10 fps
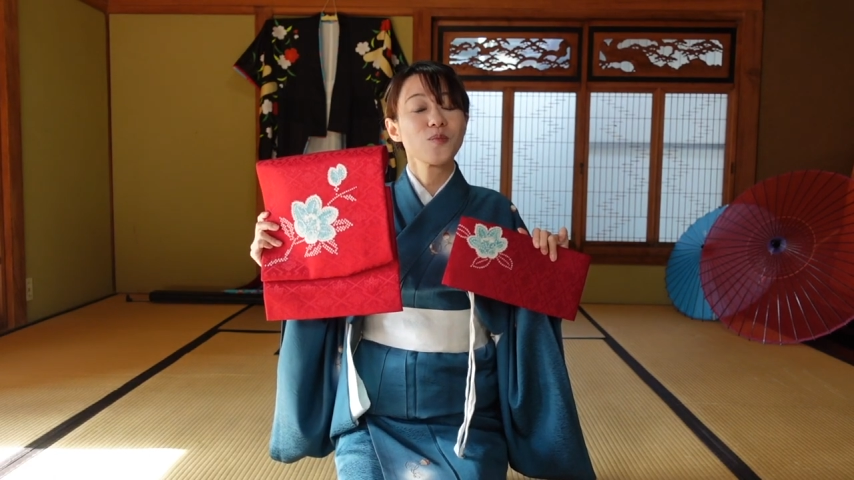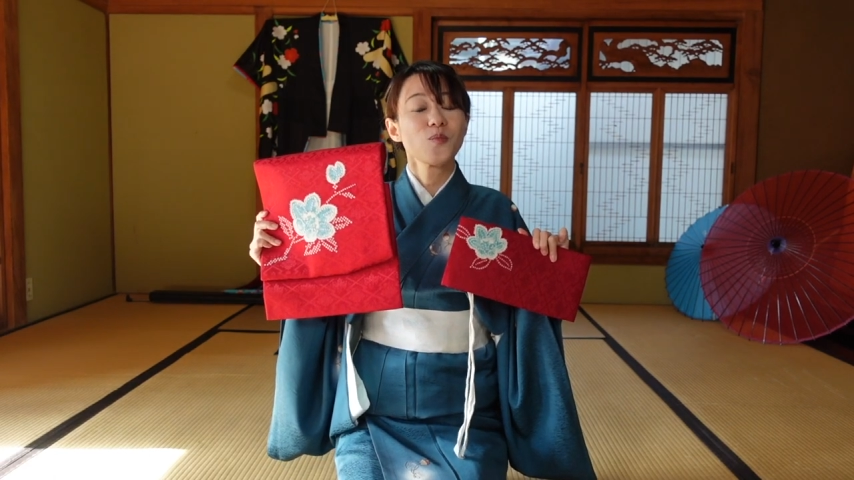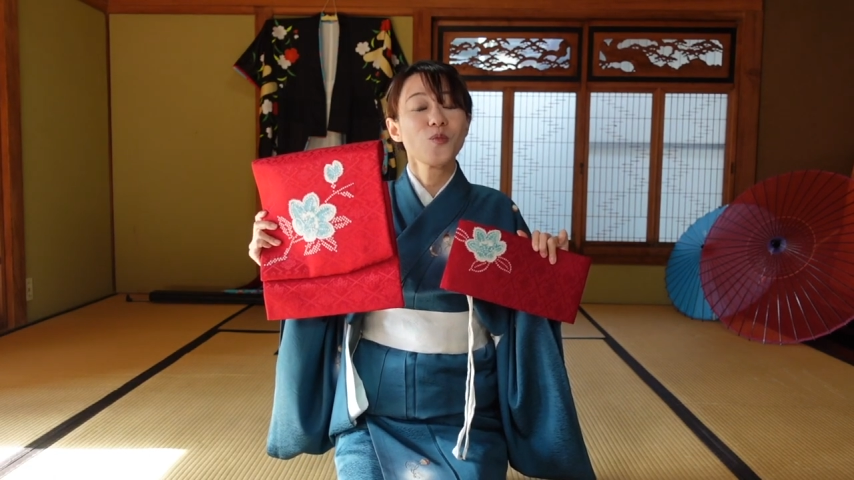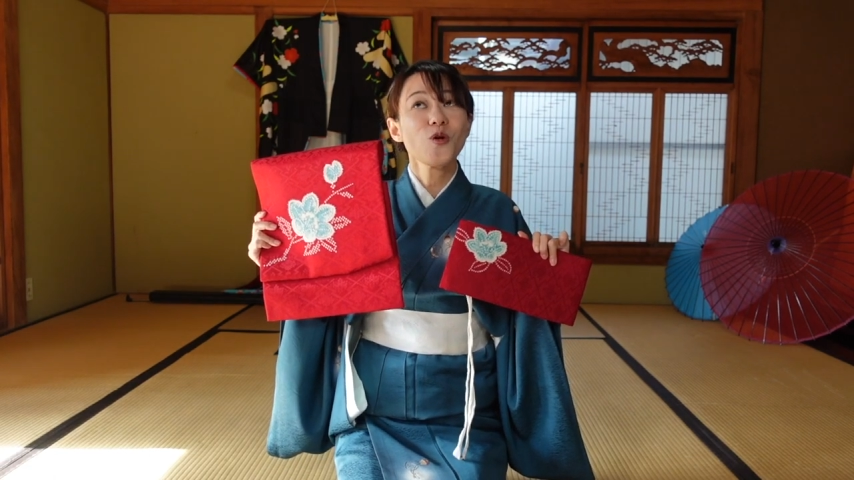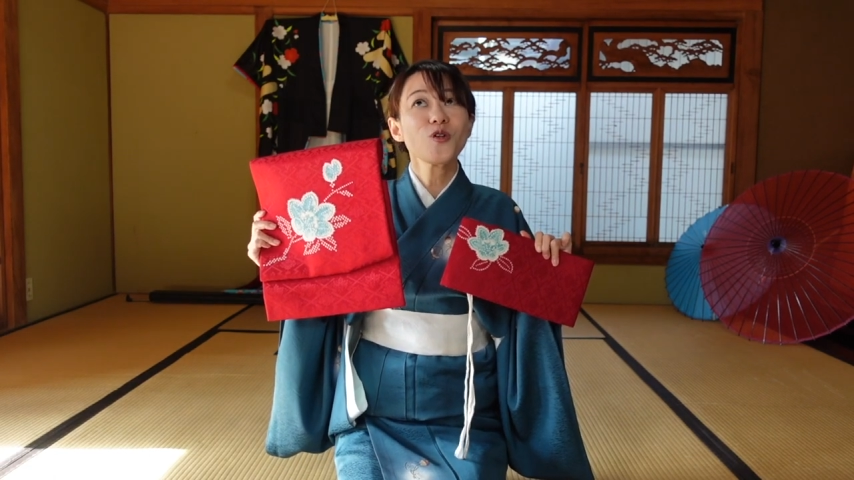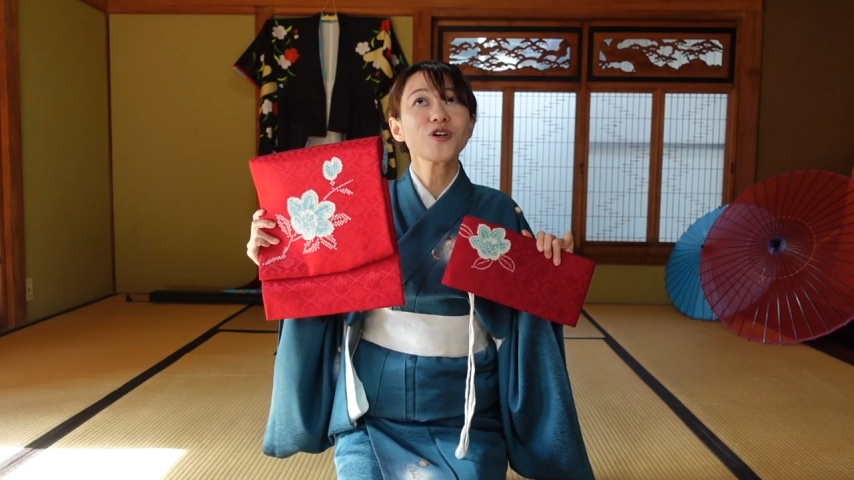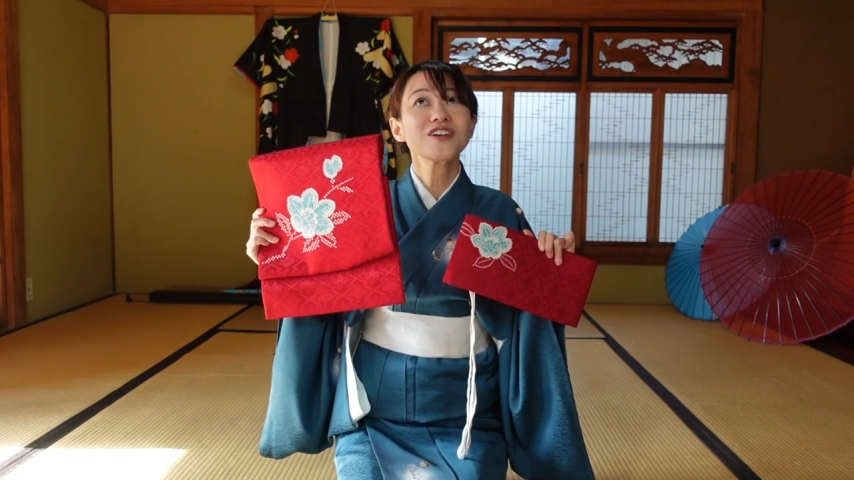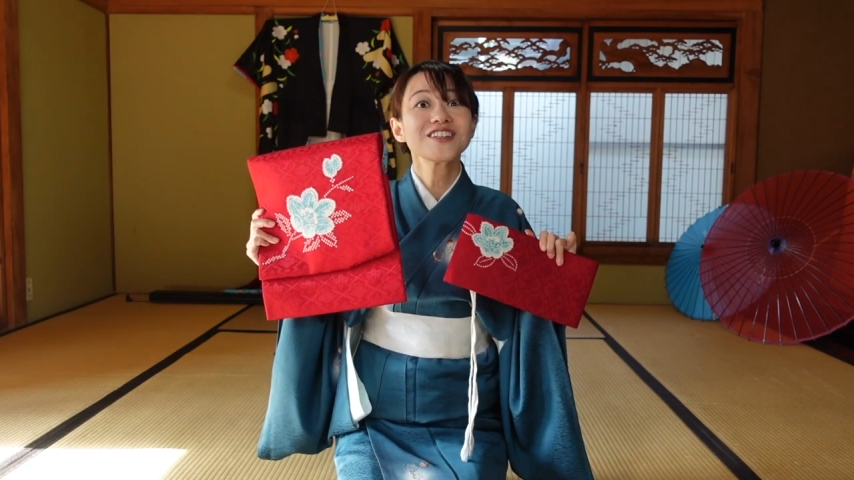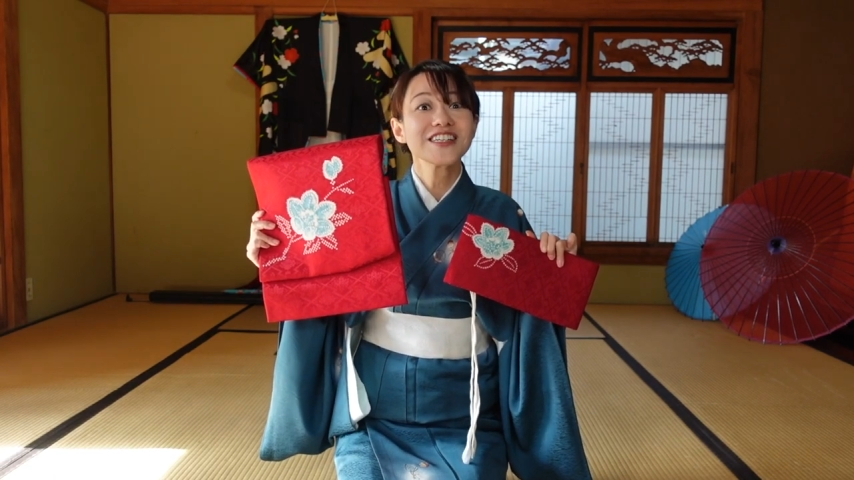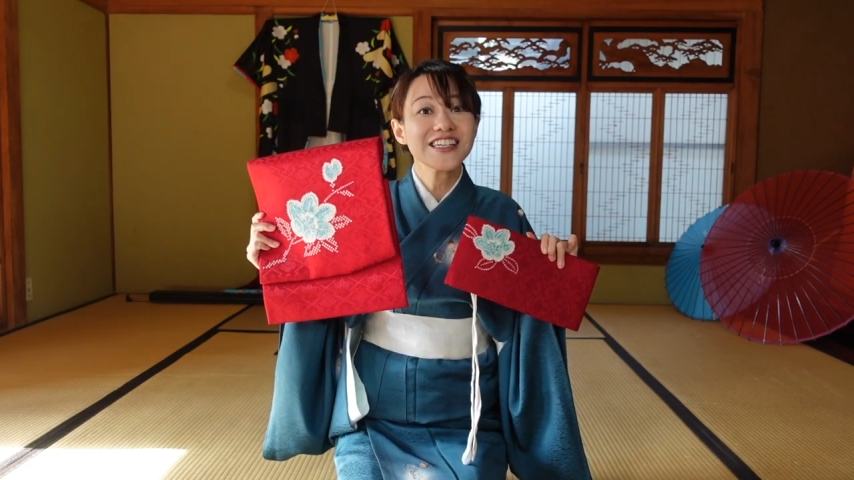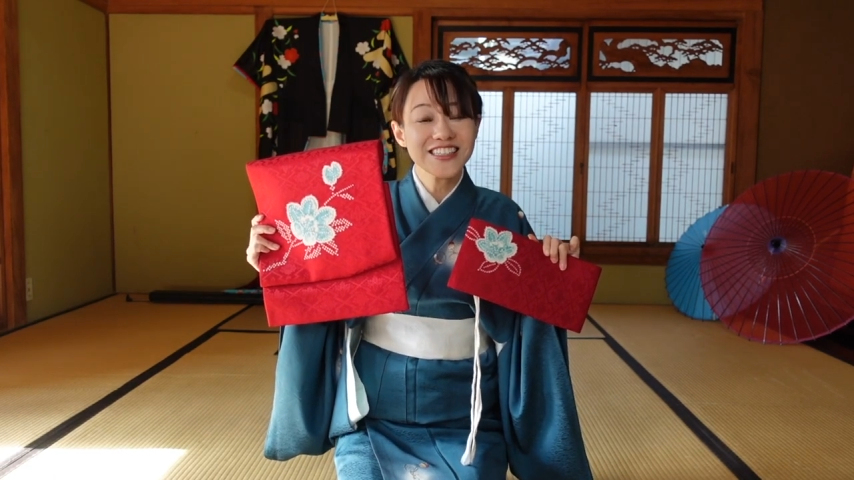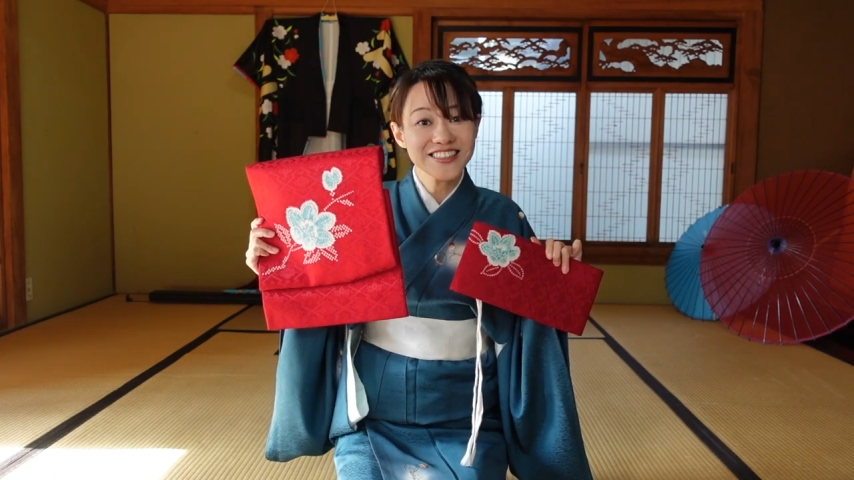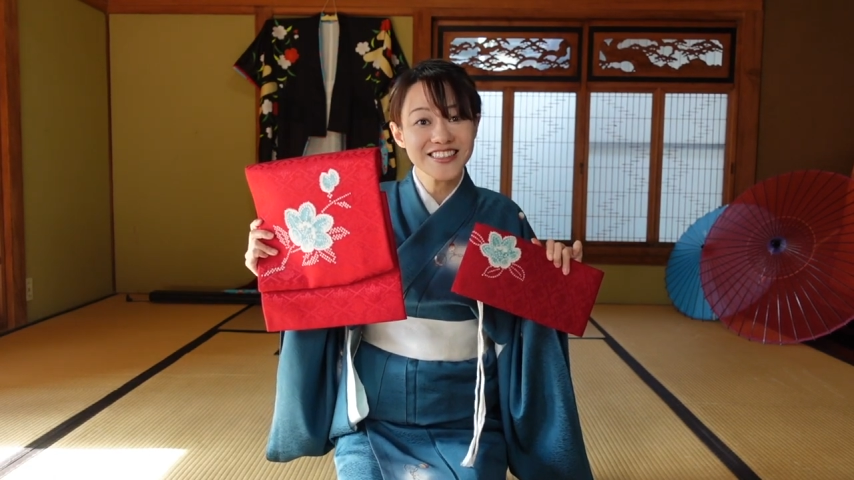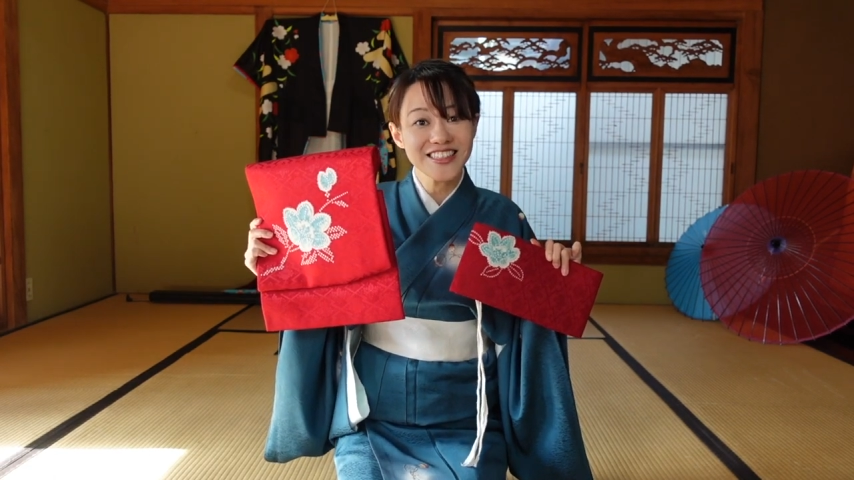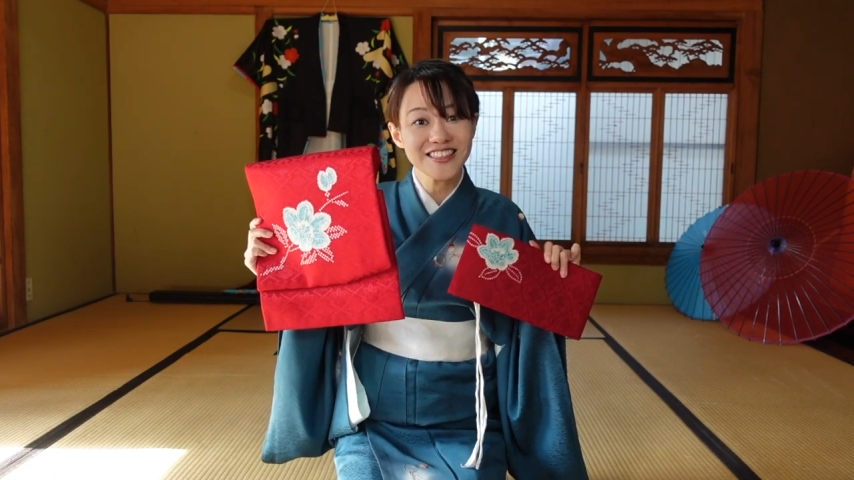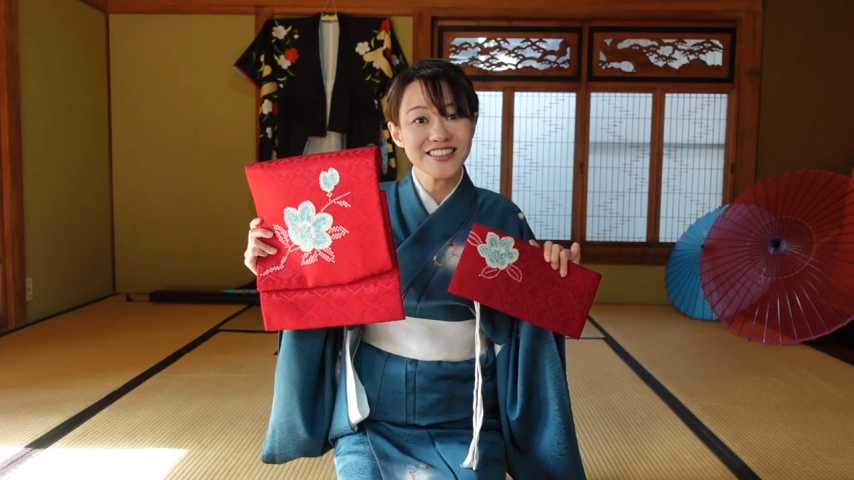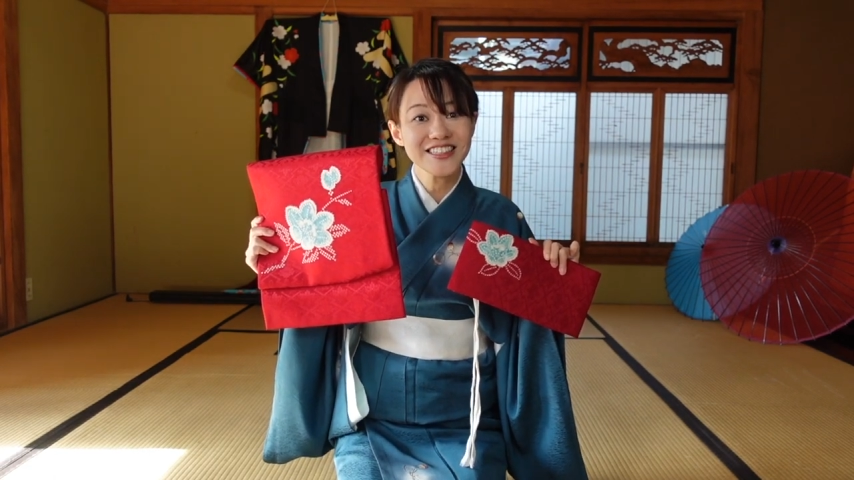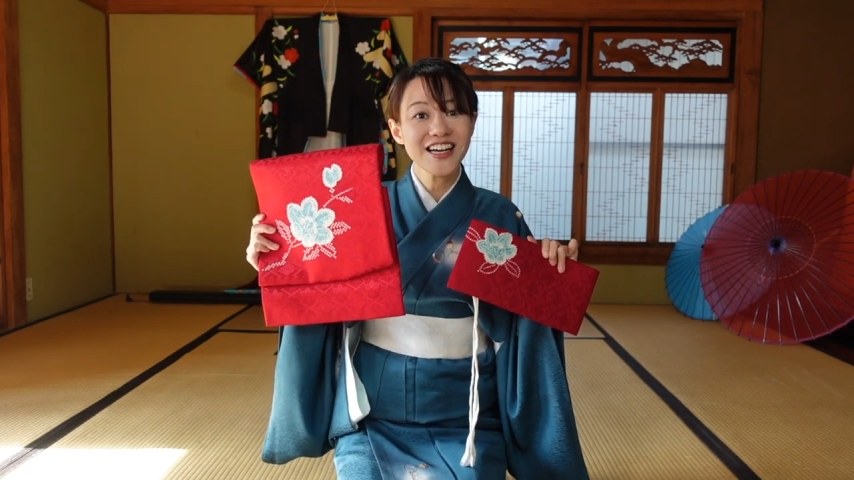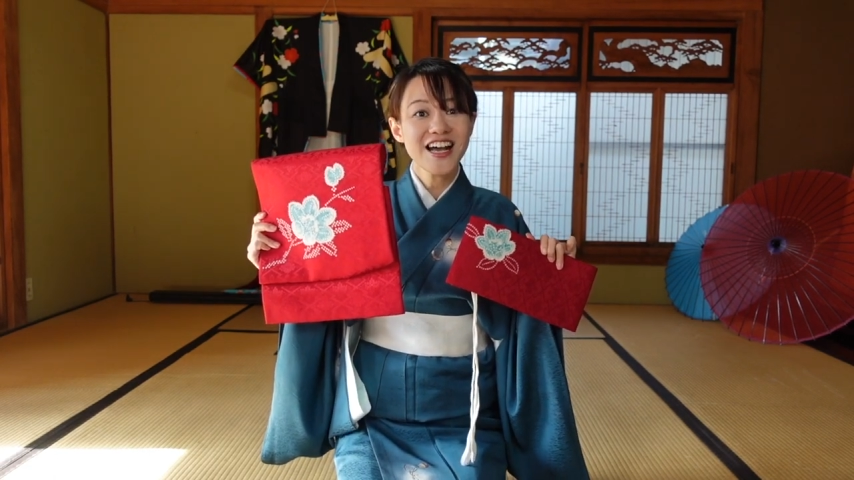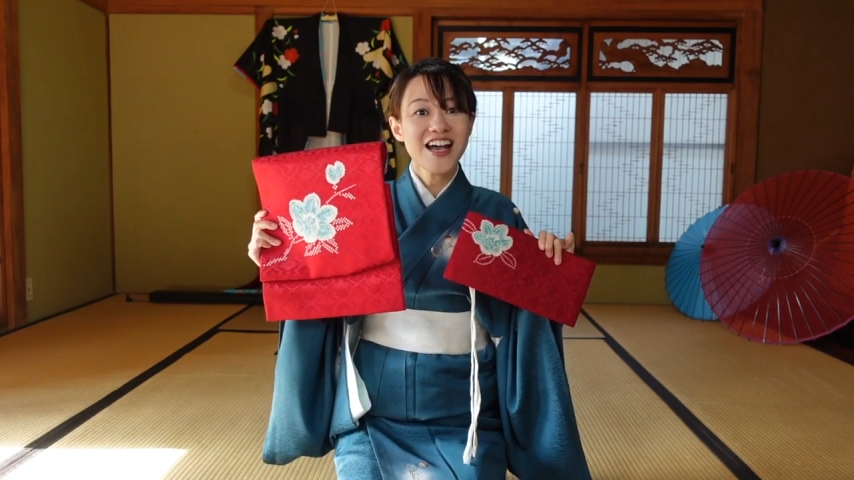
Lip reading: more easier,